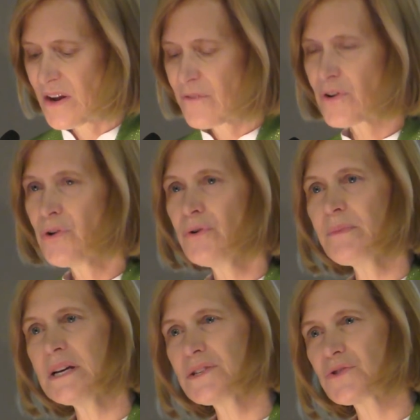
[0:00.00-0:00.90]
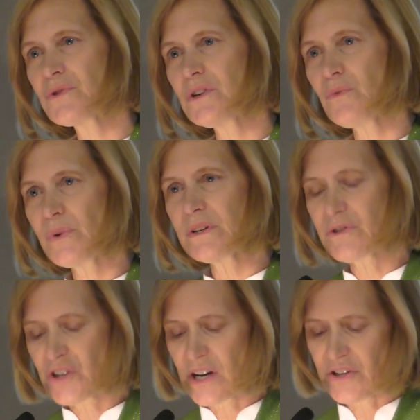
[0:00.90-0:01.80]
for whom history will
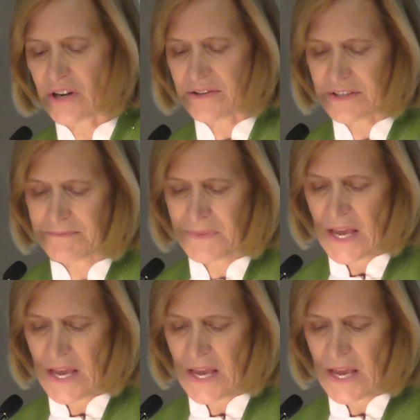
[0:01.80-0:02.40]
judge us,